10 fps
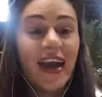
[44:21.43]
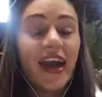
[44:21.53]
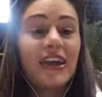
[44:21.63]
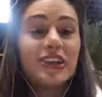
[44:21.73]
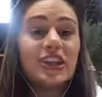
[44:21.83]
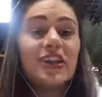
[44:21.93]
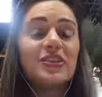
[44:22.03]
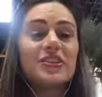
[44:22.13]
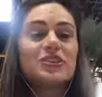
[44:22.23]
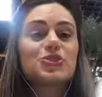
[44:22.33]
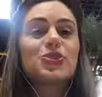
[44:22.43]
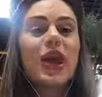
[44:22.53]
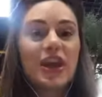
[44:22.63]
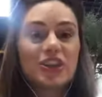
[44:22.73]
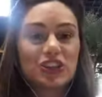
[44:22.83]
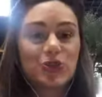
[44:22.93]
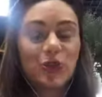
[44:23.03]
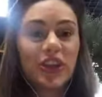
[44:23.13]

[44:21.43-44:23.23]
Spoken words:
And in this rush, we